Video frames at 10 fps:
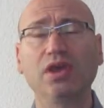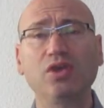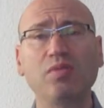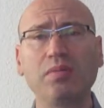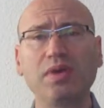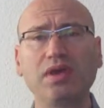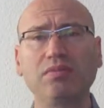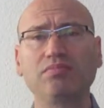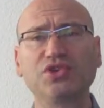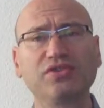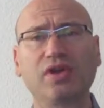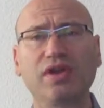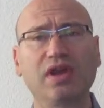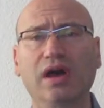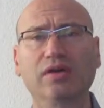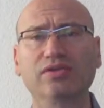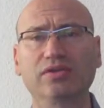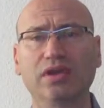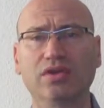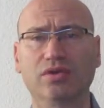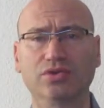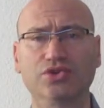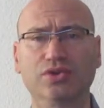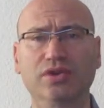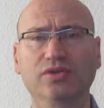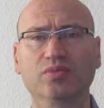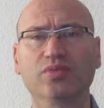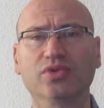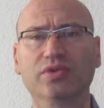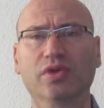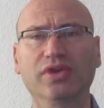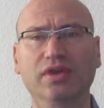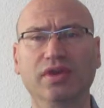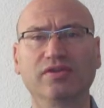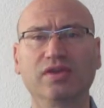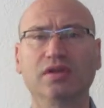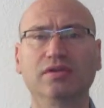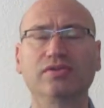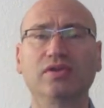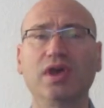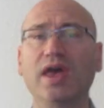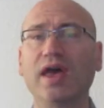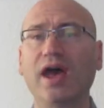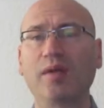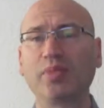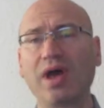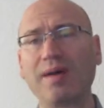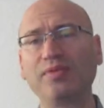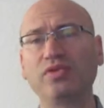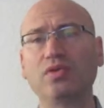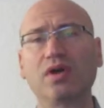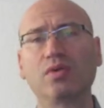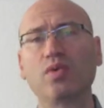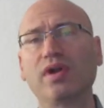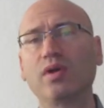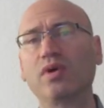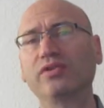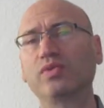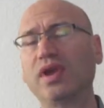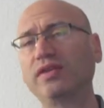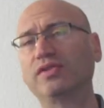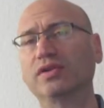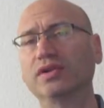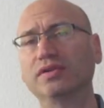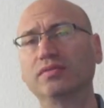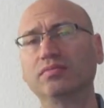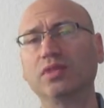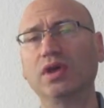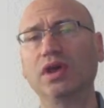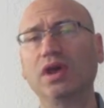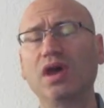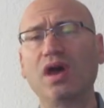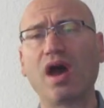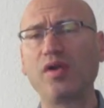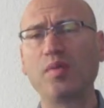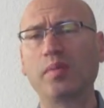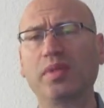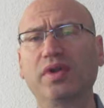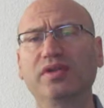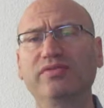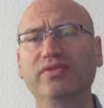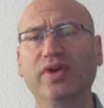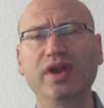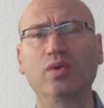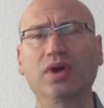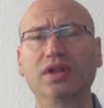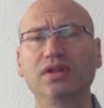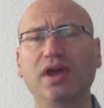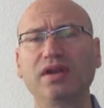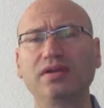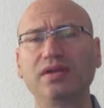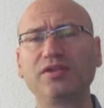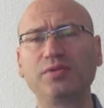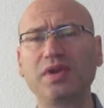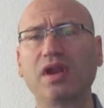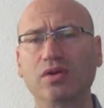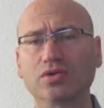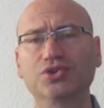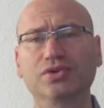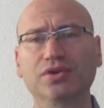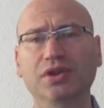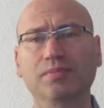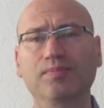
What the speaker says: You may be just starting out in your own journey to improve your thinking skills, and perhaps you are where I was when I started. I remember it very well, and it's been a long journey.